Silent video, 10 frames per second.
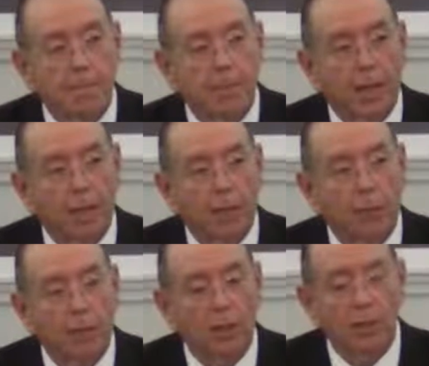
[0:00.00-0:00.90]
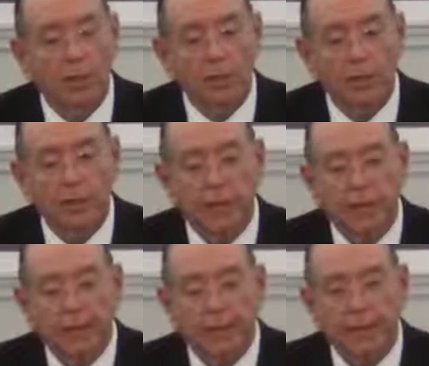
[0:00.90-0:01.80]
But I can well imagine that he
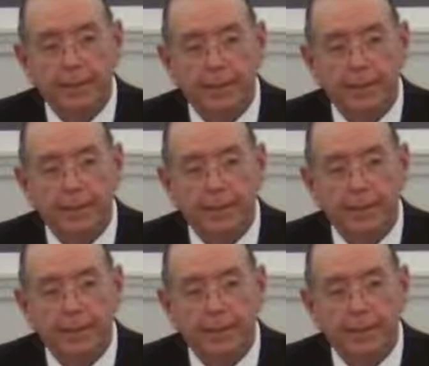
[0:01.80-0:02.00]
did.